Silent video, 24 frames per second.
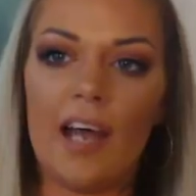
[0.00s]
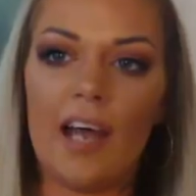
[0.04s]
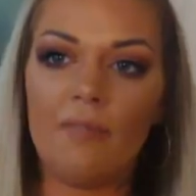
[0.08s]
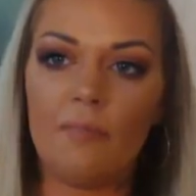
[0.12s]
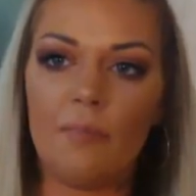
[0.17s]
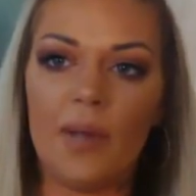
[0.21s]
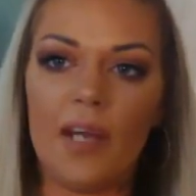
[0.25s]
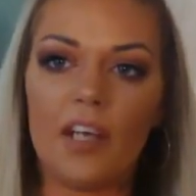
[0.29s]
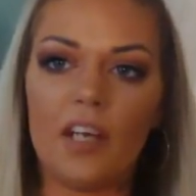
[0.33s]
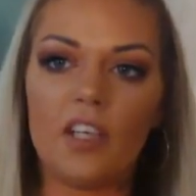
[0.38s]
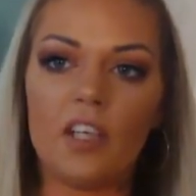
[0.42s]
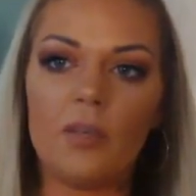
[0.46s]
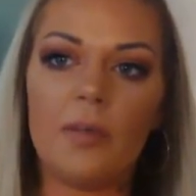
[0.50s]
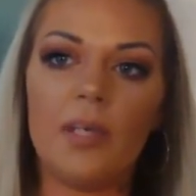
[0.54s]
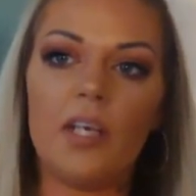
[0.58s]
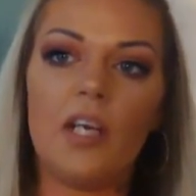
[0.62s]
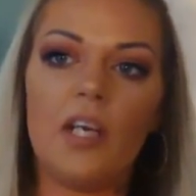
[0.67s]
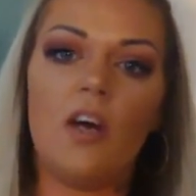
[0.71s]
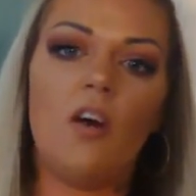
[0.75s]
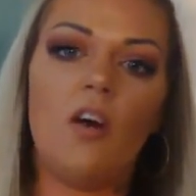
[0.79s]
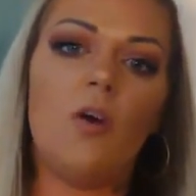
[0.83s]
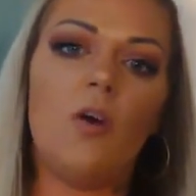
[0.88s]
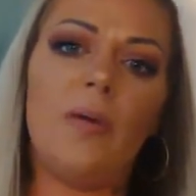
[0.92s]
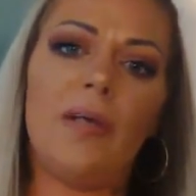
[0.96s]
I've barely been
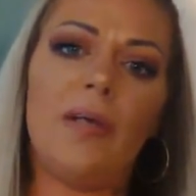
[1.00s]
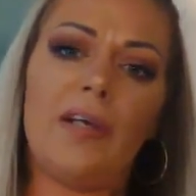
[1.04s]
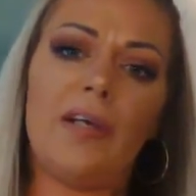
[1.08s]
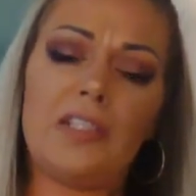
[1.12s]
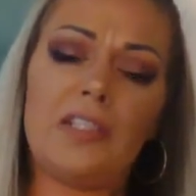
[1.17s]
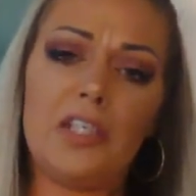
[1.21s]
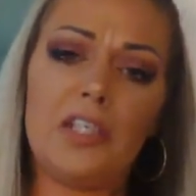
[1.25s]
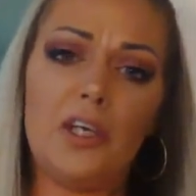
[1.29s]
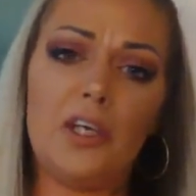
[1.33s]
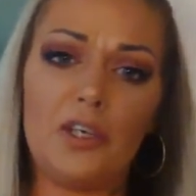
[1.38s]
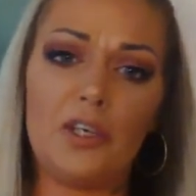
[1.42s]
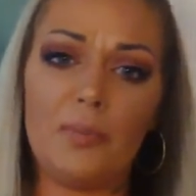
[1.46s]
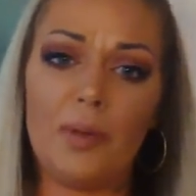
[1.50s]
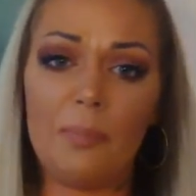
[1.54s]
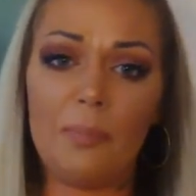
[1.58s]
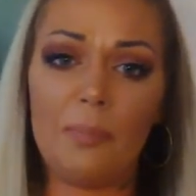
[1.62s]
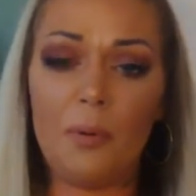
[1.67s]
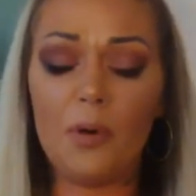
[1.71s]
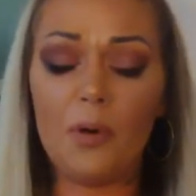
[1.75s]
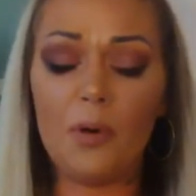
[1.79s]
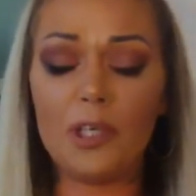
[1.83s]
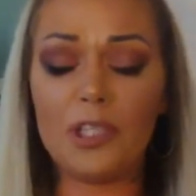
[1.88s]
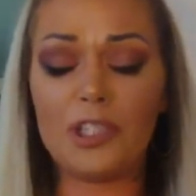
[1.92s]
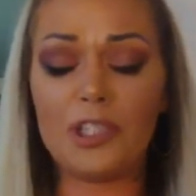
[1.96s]
home. Like I was telling you, my
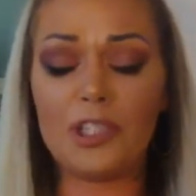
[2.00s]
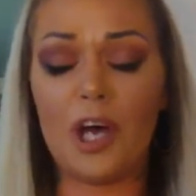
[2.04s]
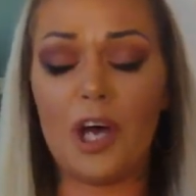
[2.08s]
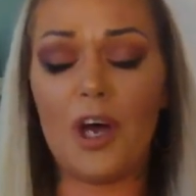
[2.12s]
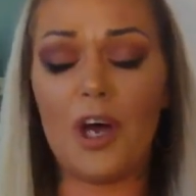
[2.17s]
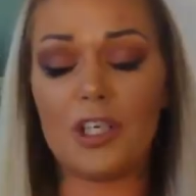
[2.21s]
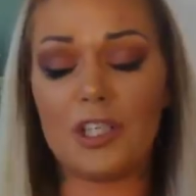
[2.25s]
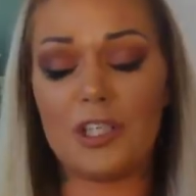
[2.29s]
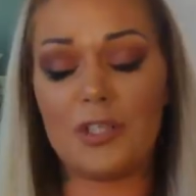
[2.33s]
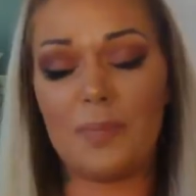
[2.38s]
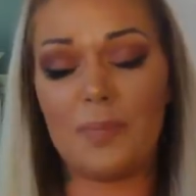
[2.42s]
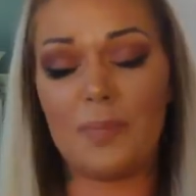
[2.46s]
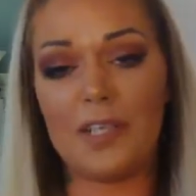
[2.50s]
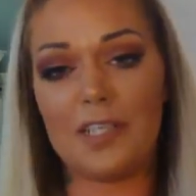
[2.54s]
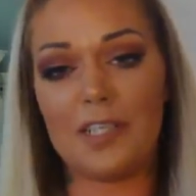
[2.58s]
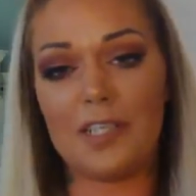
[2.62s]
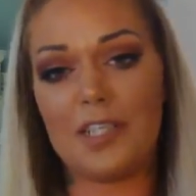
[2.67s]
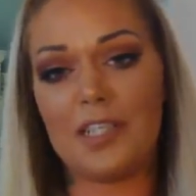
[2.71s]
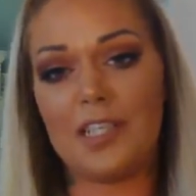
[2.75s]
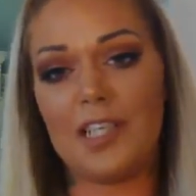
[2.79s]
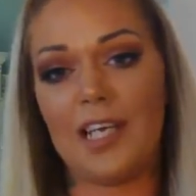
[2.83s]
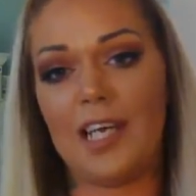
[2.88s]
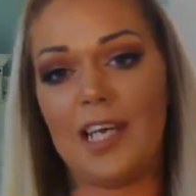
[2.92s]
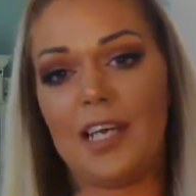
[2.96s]
poor dog's been
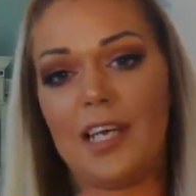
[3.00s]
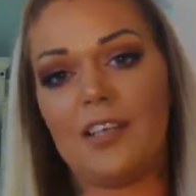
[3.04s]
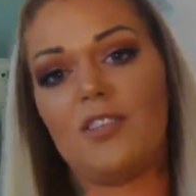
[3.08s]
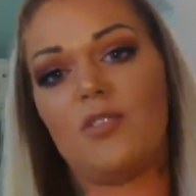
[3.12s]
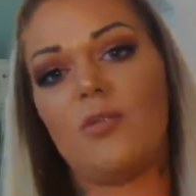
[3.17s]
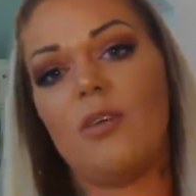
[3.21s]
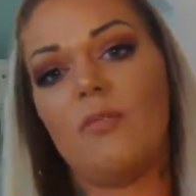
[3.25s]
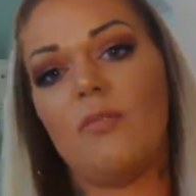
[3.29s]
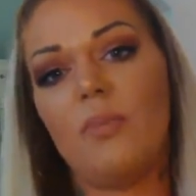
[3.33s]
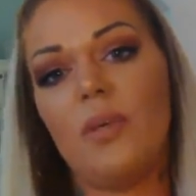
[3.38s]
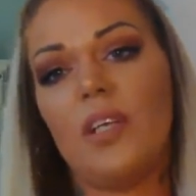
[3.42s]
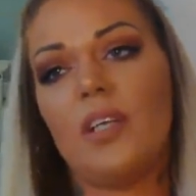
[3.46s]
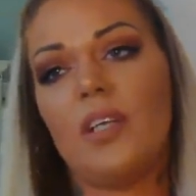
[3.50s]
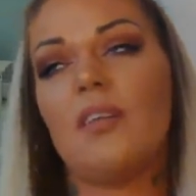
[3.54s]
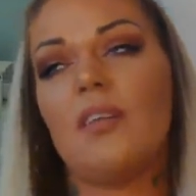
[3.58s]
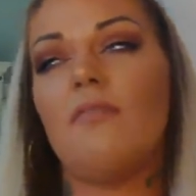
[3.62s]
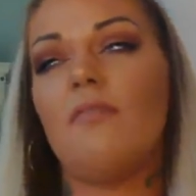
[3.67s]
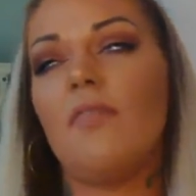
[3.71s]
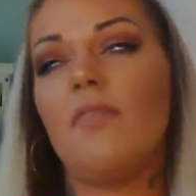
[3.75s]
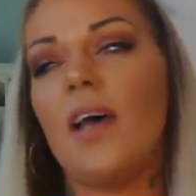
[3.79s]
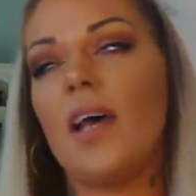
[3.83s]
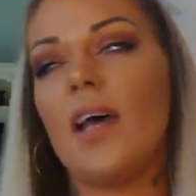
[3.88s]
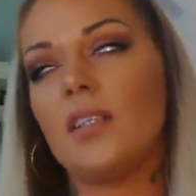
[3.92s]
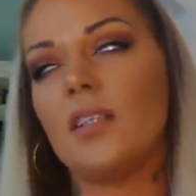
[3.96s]
sick. So I've been at
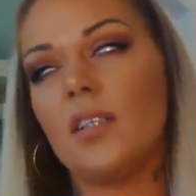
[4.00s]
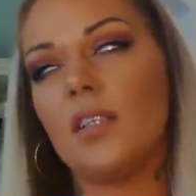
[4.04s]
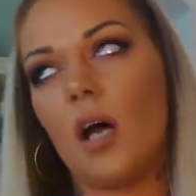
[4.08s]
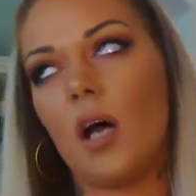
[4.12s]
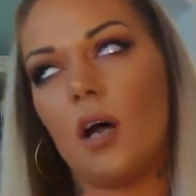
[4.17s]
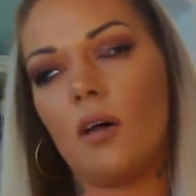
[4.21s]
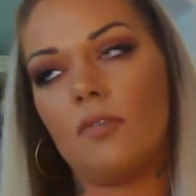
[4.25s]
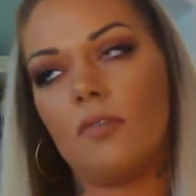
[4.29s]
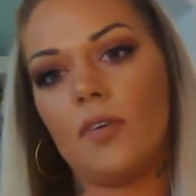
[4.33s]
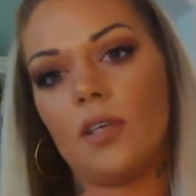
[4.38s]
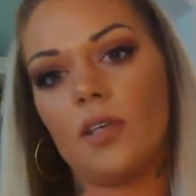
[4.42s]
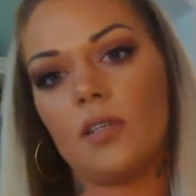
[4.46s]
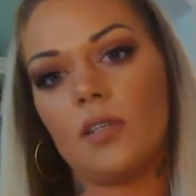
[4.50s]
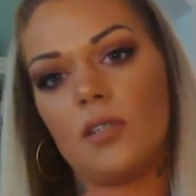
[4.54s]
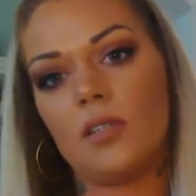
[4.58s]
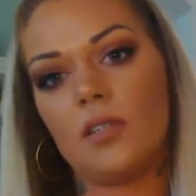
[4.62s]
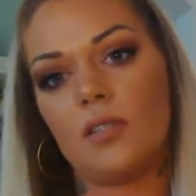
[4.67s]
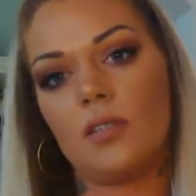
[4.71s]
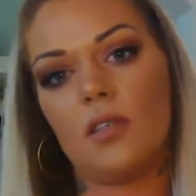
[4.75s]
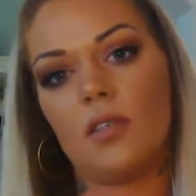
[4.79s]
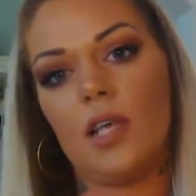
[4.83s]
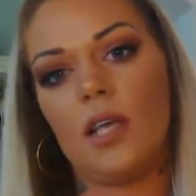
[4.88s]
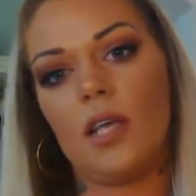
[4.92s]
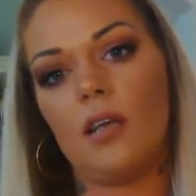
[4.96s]
the vet's
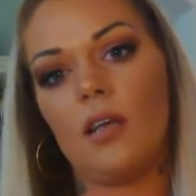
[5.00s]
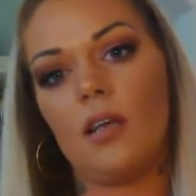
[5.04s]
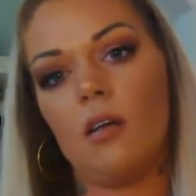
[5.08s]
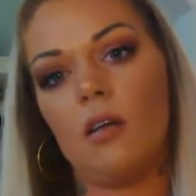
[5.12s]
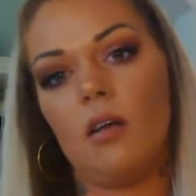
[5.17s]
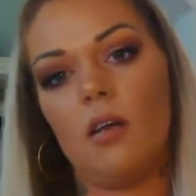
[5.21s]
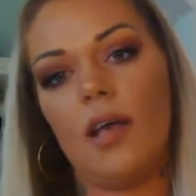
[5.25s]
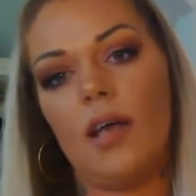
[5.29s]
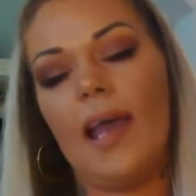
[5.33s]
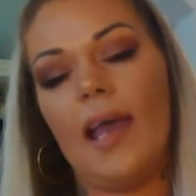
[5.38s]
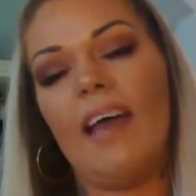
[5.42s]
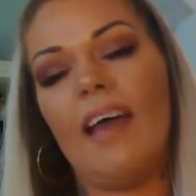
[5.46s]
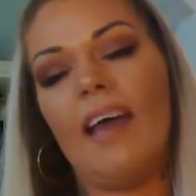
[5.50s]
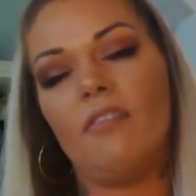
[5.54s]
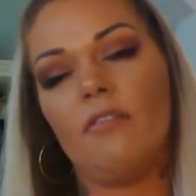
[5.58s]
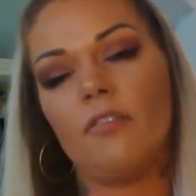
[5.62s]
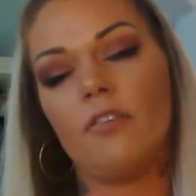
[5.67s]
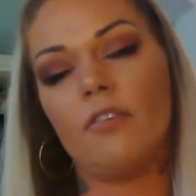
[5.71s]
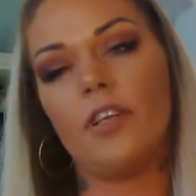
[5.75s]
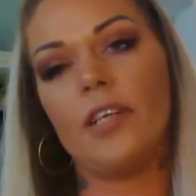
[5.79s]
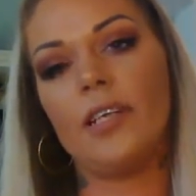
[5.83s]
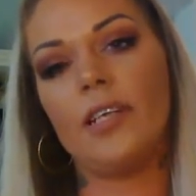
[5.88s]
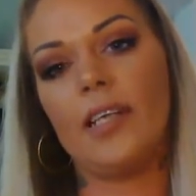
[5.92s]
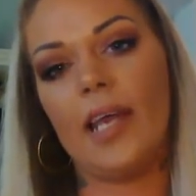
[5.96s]
office like
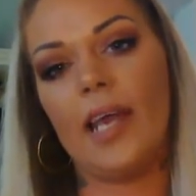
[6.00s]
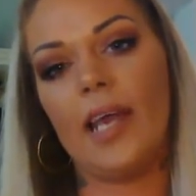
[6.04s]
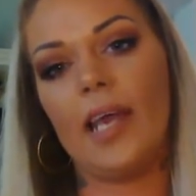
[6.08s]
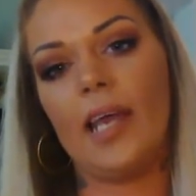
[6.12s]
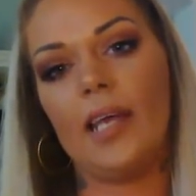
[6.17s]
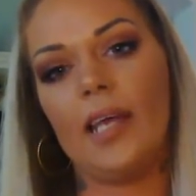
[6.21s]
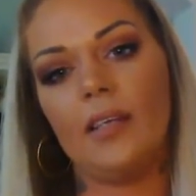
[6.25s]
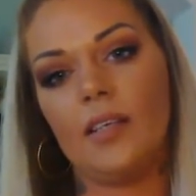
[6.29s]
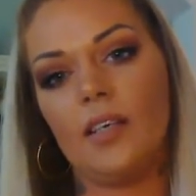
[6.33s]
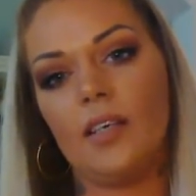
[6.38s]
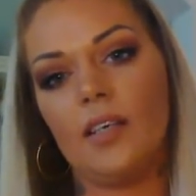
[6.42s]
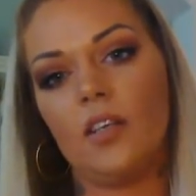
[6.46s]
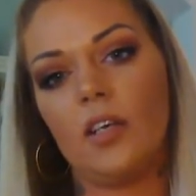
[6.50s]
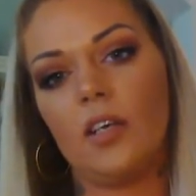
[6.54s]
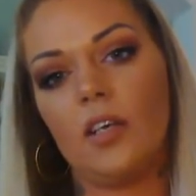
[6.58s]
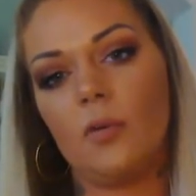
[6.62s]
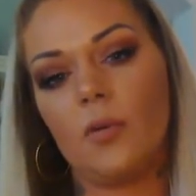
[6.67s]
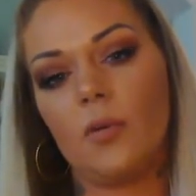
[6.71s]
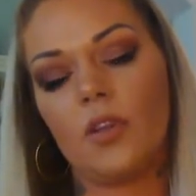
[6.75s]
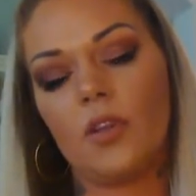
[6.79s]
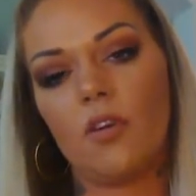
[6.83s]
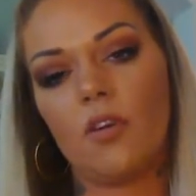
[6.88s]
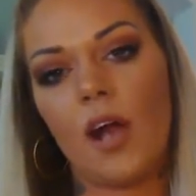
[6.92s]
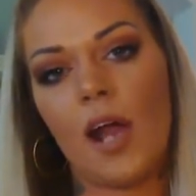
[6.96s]
every day
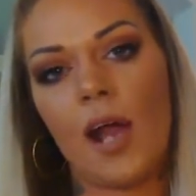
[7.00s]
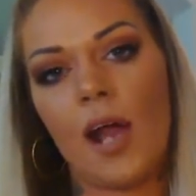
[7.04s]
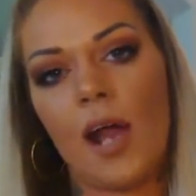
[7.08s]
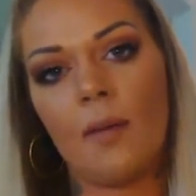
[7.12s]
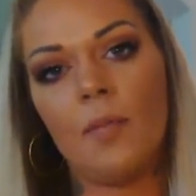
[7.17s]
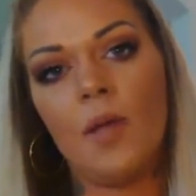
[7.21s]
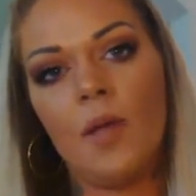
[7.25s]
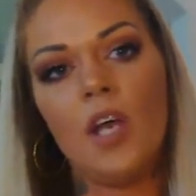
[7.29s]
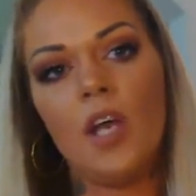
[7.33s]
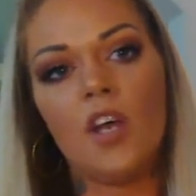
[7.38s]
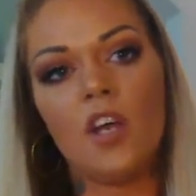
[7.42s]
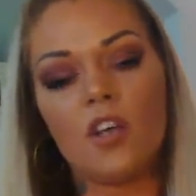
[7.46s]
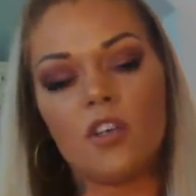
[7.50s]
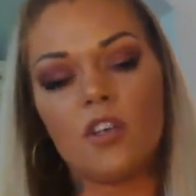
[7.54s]
dealing with crap.